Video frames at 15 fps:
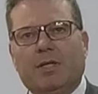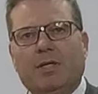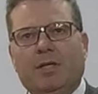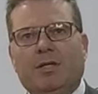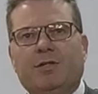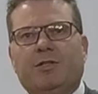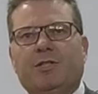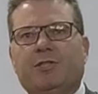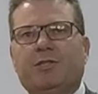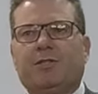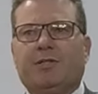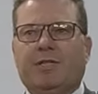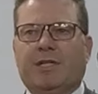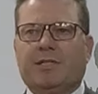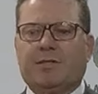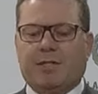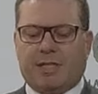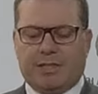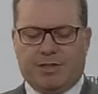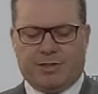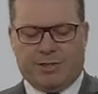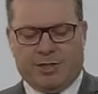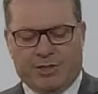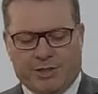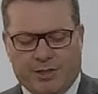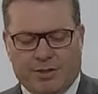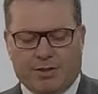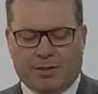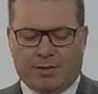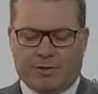In addition to yesterday's
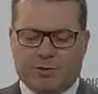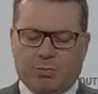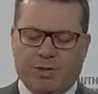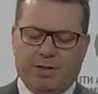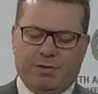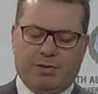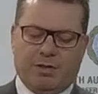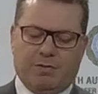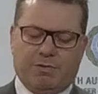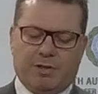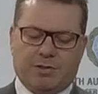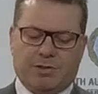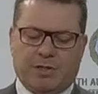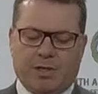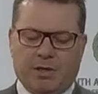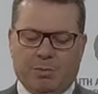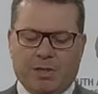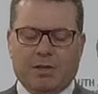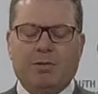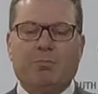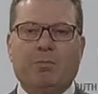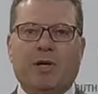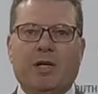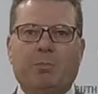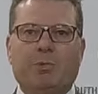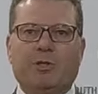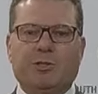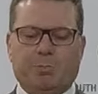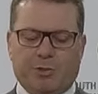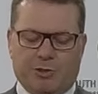seizure, on the 23rd of October, Murray
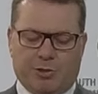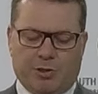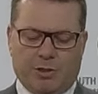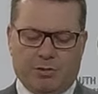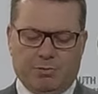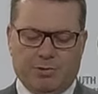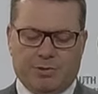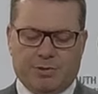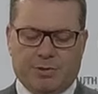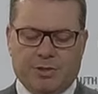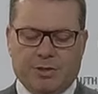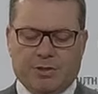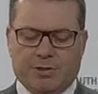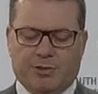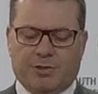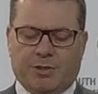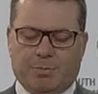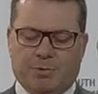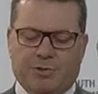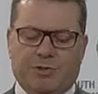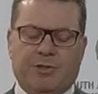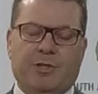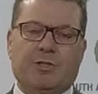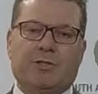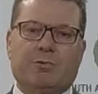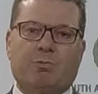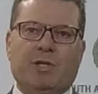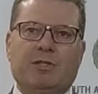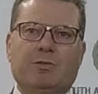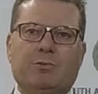Bridge Patrols stopped and searched a
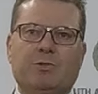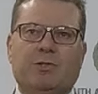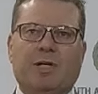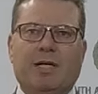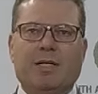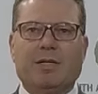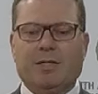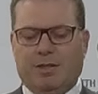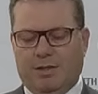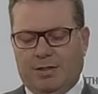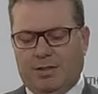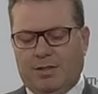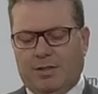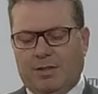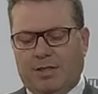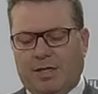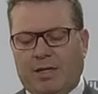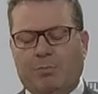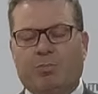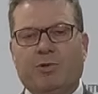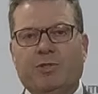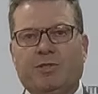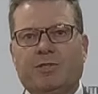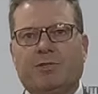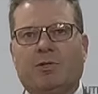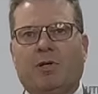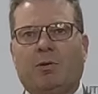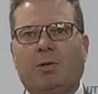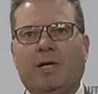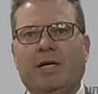rental truck at Princess
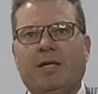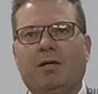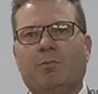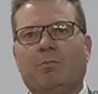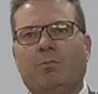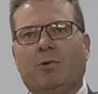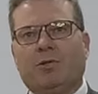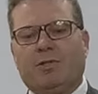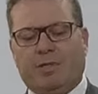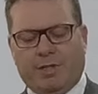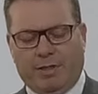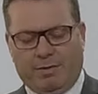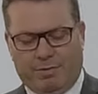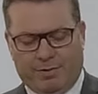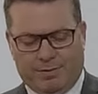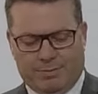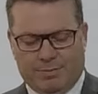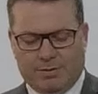Highway, Monteith.